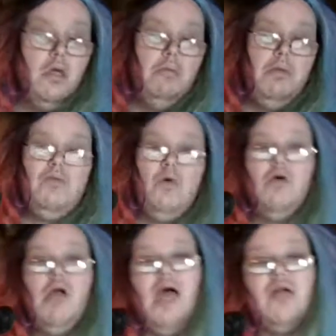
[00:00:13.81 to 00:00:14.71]
Before
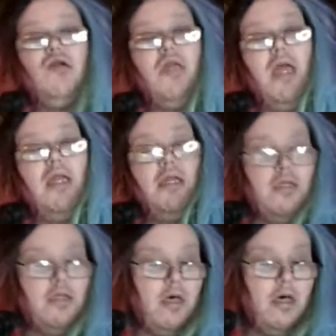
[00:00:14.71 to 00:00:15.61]
we actually get
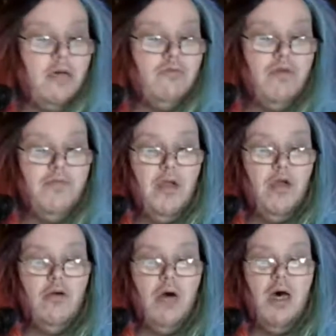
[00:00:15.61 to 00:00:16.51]
into the
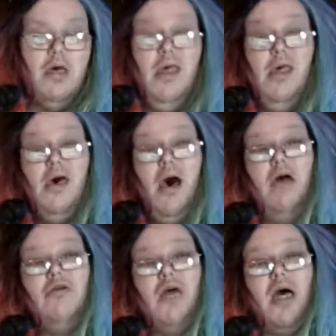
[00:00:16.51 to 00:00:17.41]
review, I
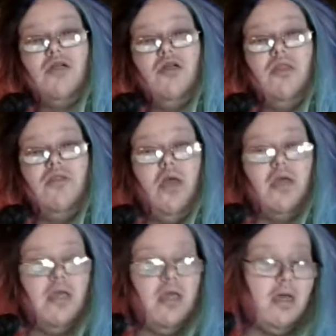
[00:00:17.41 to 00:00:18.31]
was actually
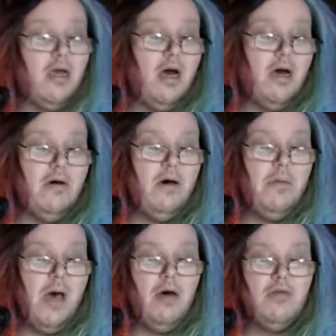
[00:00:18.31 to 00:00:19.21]
thinking
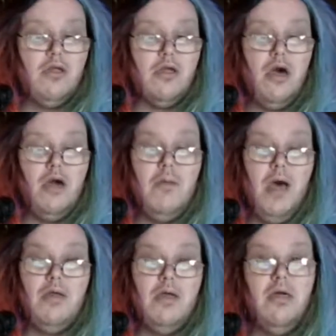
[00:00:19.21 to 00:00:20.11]
about the
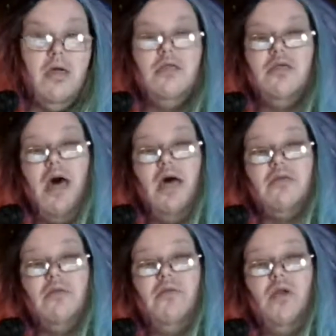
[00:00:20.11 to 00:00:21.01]
Carmella and
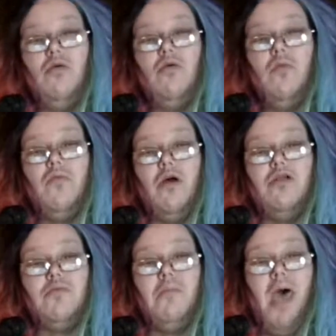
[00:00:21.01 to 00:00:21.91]
Sasha feud over on
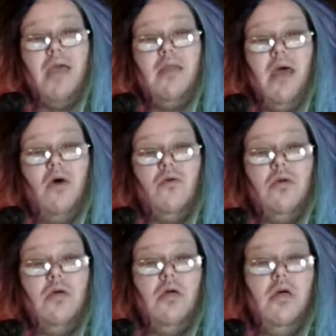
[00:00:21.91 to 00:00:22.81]
SmackDown.
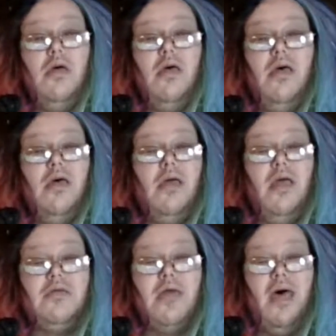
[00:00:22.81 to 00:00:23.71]

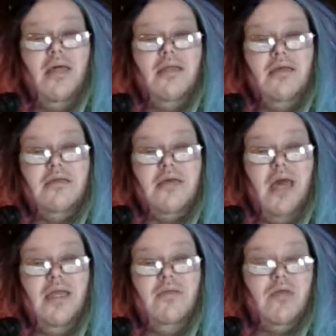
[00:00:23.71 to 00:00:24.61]
Is that
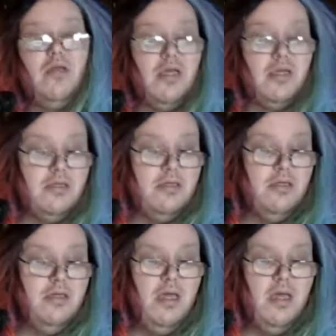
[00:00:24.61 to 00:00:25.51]
even like
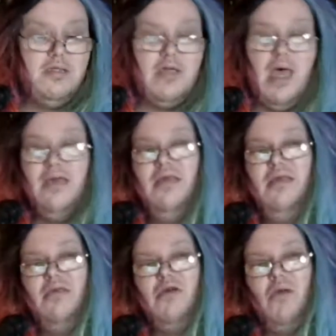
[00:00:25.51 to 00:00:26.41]
is that
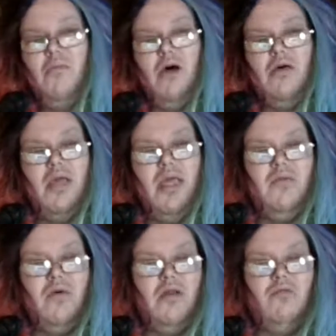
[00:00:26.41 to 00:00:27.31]
Carmella
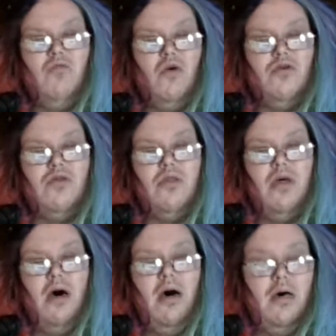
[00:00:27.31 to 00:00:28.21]
even worth
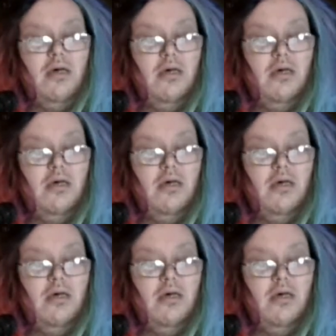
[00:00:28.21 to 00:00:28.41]
the